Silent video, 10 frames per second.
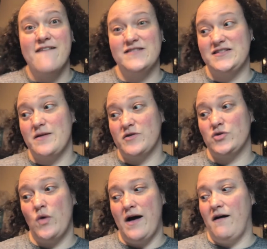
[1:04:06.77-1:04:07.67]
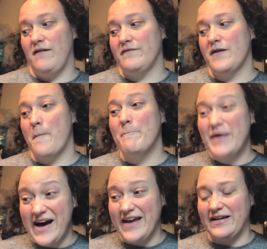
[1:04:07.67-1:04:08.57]
as number 12,
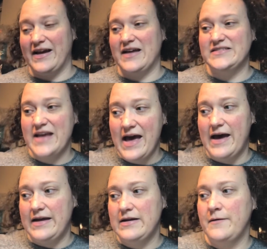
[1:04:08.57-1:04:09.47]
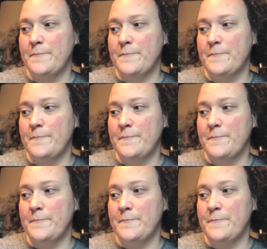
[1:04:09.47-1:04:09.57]
but like I said,